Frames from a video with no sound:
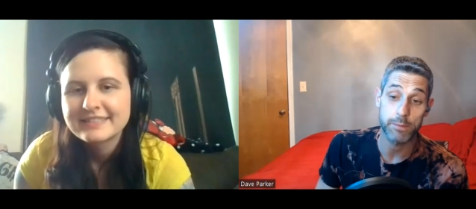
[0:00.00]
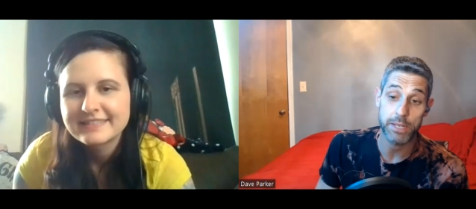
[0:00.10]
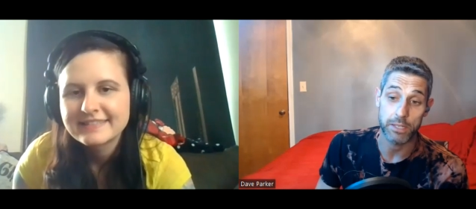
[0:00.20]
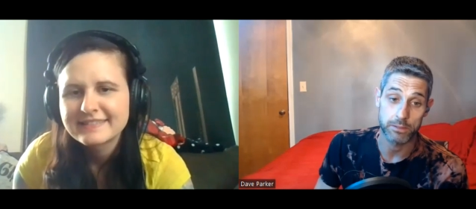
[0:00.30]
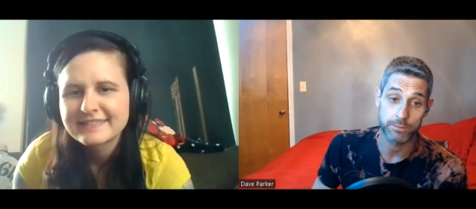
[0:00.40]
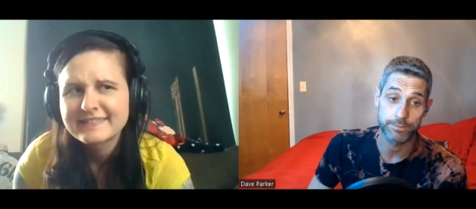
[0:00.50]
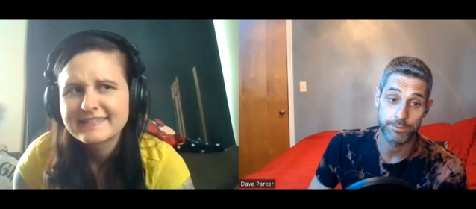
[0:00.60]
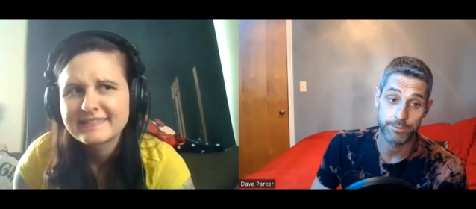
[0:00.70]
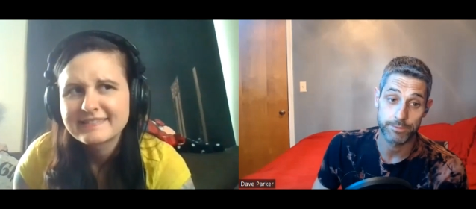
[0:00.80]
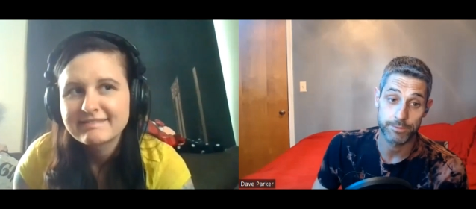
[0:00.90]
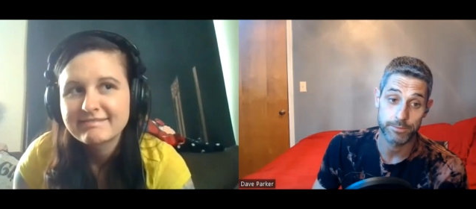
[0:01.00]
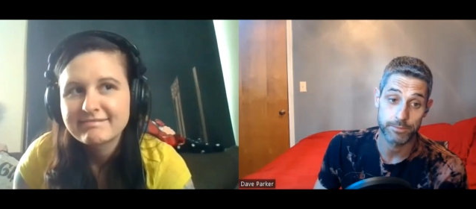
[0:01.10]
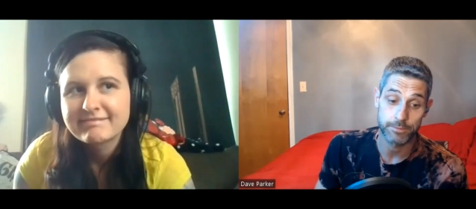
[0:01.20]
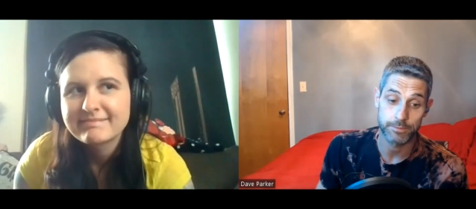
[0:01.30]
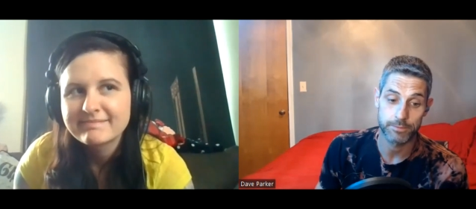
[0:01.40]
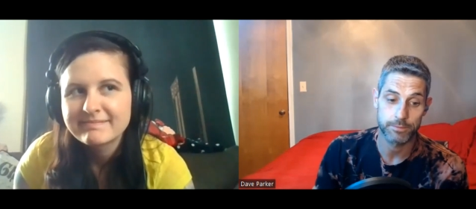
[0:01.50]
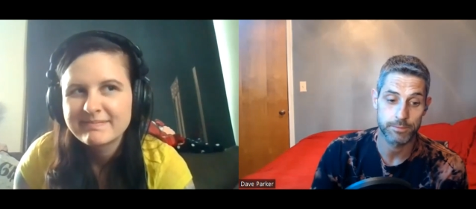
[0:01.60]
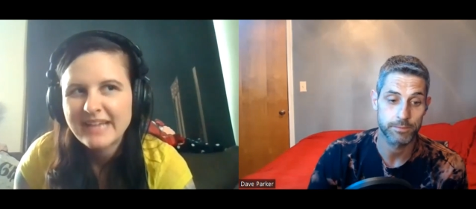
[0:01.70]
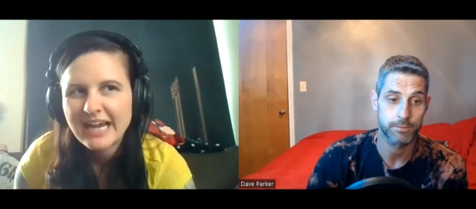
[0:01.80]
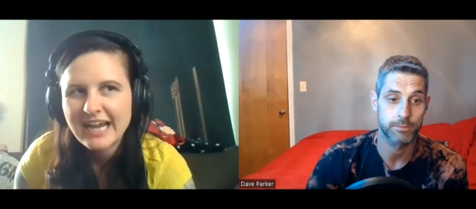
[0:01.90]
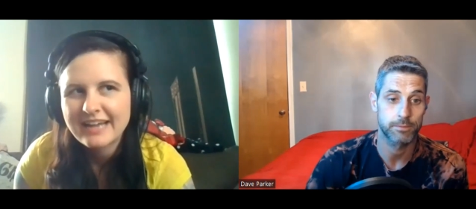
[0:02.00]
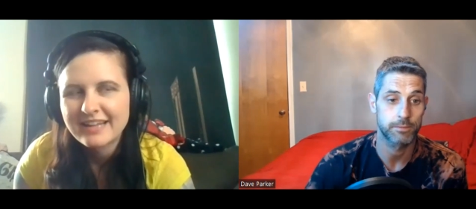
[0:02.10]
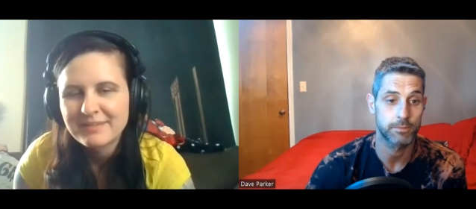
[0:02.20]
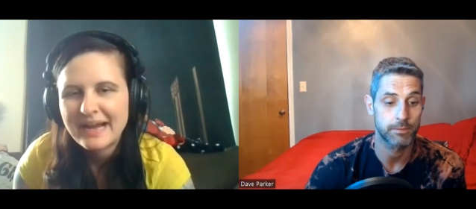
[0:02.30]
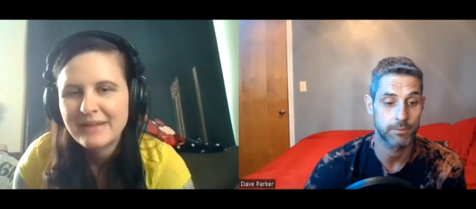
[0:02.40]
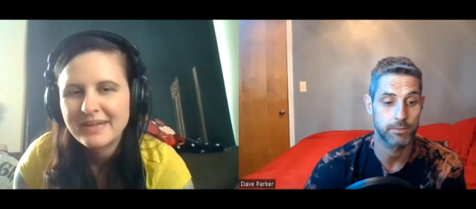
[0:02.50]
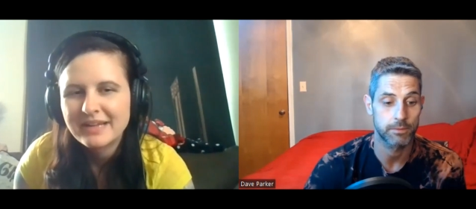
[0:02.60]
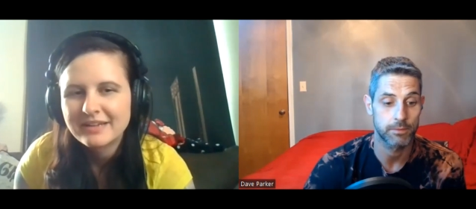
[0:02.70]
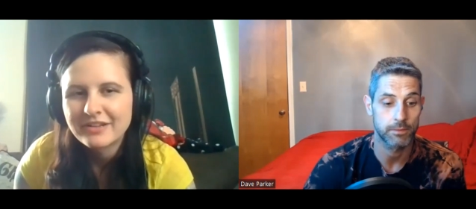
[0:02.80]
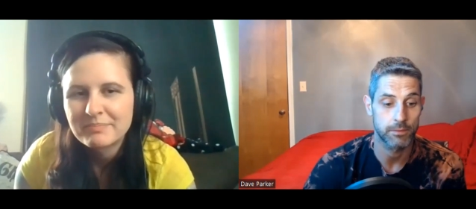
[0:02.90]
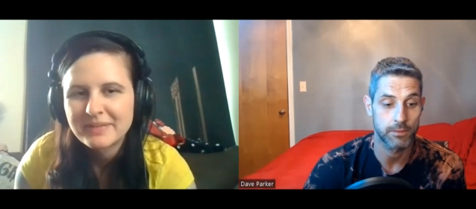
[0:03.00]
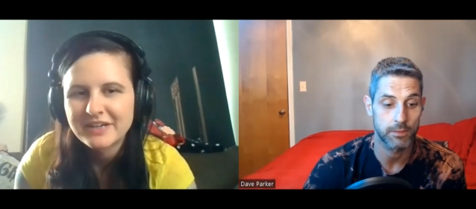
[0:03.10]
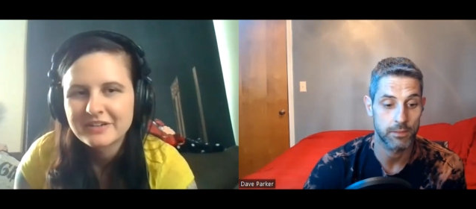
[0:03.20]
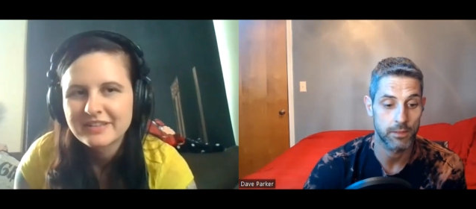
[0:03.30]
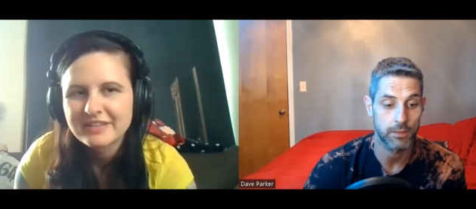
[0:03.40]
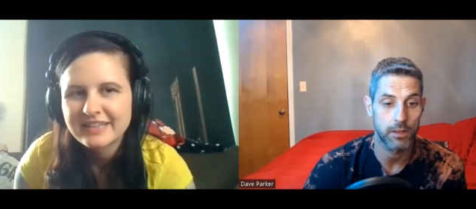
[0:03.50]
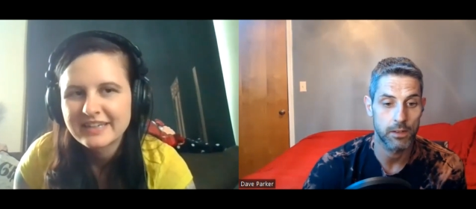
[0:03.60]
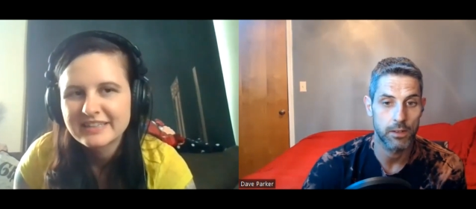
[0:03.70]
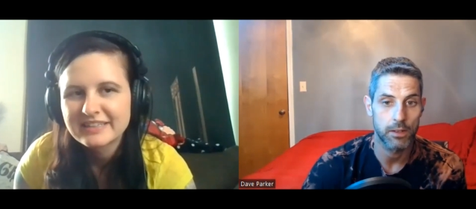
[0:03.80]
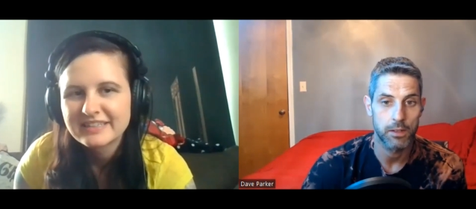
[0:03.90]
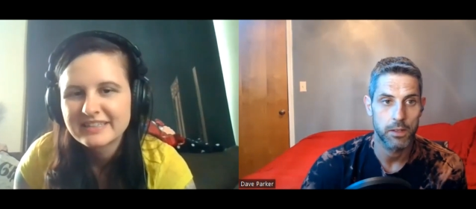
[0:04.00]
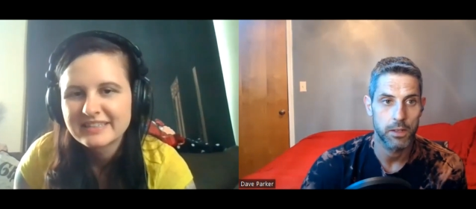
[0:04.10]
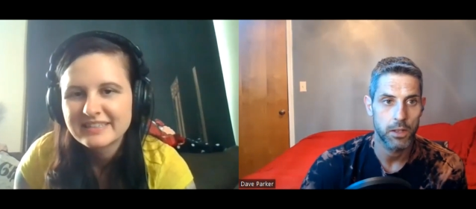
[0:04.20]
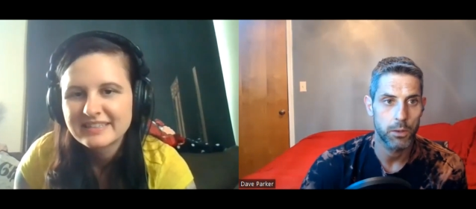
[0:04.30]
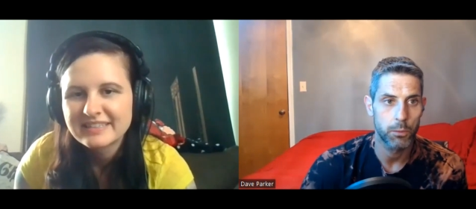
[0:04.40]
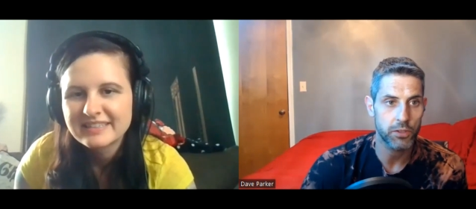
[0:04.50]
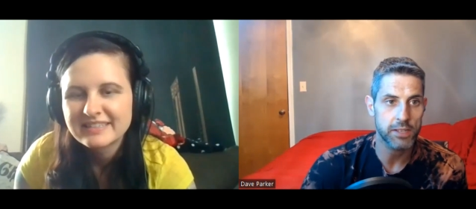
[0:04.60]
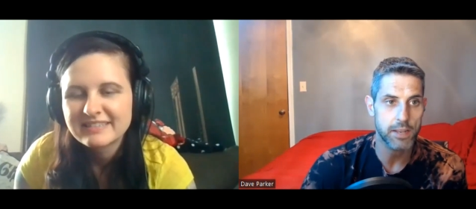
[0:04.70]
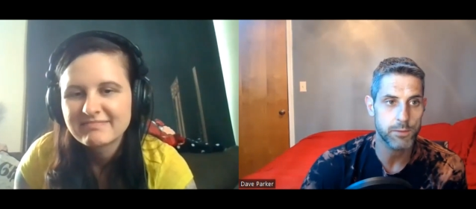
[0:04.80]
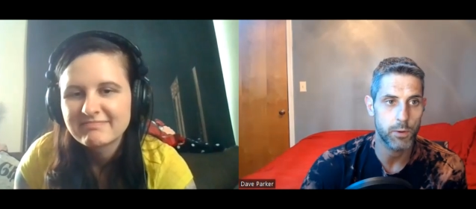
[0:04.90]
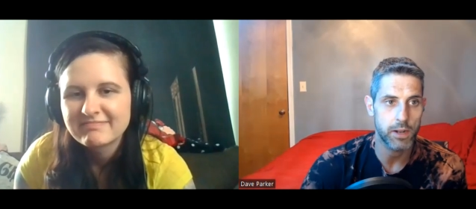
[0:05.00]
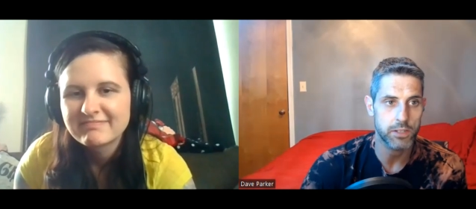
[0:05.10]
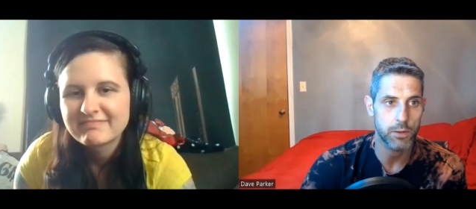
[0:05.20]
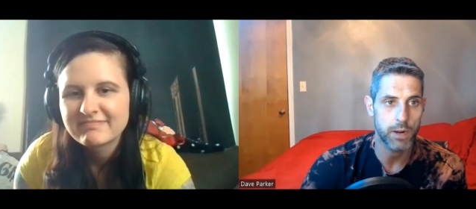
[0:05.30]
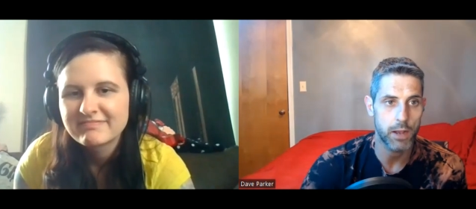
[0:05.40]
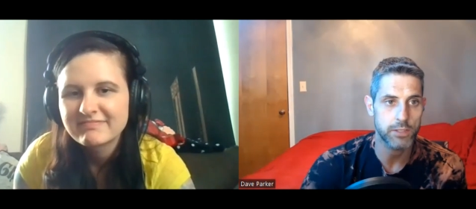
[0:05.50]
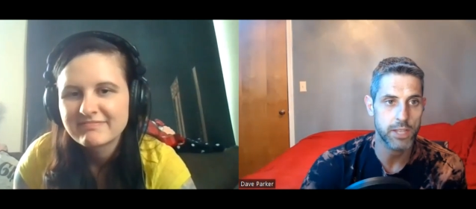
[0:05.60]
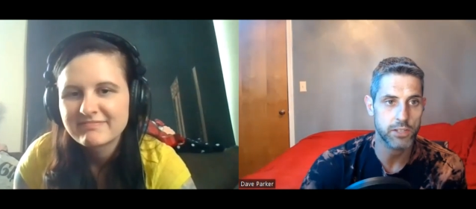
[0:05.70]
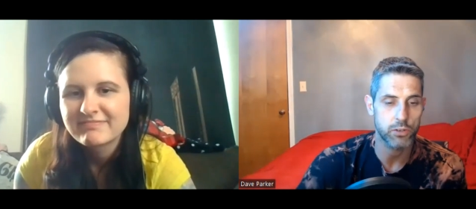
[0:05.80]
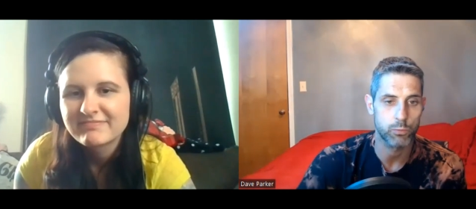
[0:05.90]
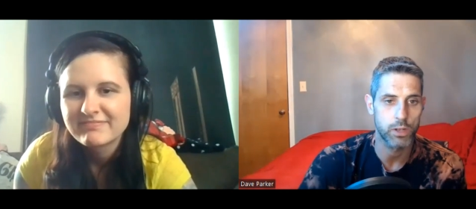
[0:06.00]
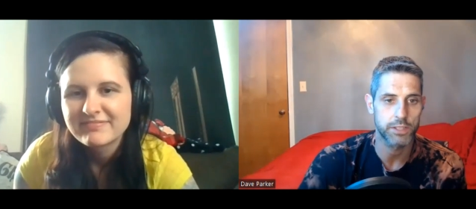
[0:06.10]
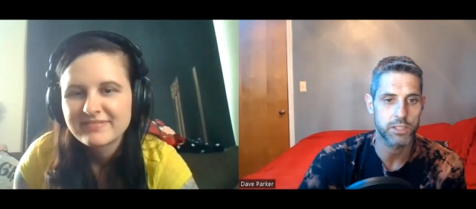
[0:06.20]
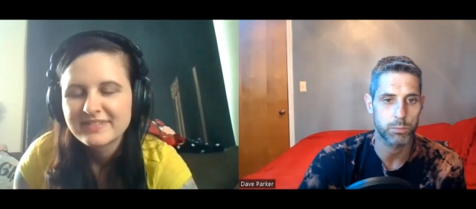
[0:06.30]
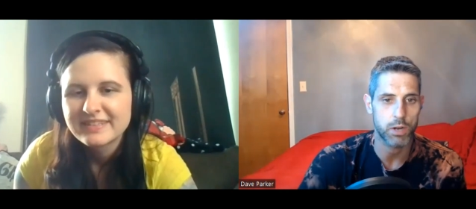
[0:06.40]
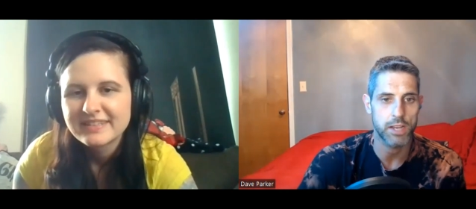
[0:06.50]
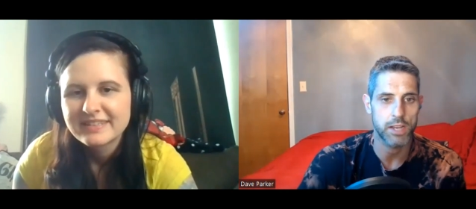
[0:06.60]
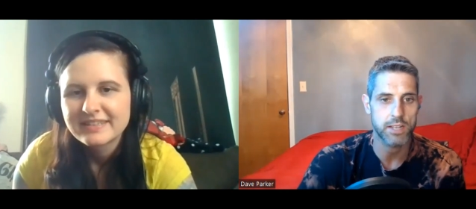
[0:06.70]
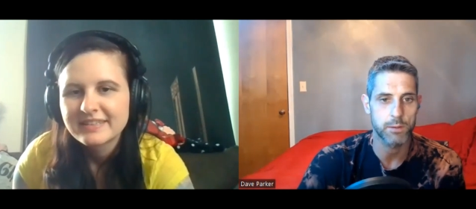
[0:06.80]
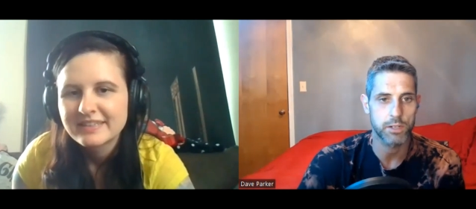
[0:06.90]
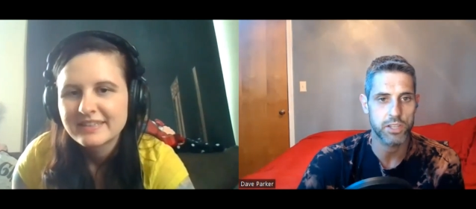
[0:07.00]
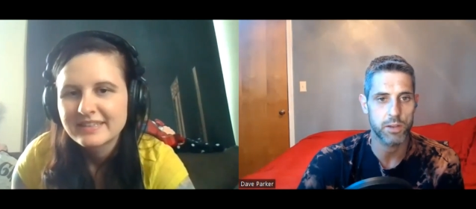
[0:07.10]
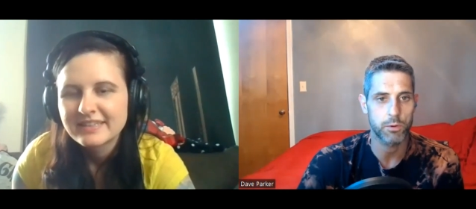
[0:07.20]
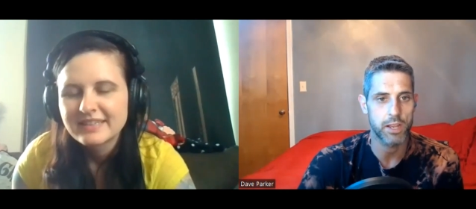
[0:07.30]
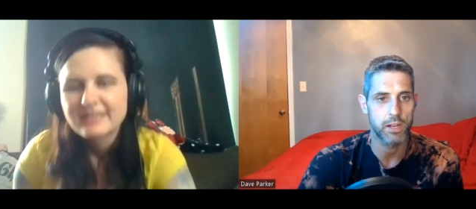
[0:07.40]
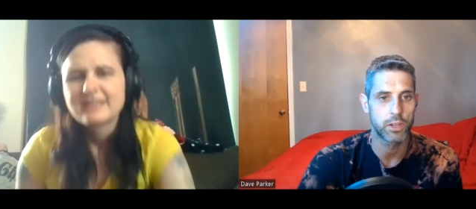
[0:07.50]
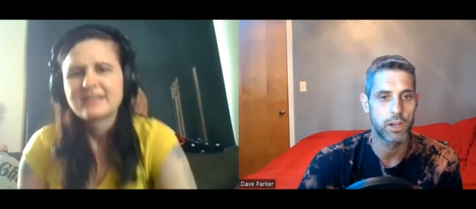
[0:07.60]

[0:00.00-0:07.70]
Speaker 1: to me.
Speaker 2: I like Madman a lot better than that.
Speaker 1: When's the last time you watched that one? I was actually really surprised how much that one held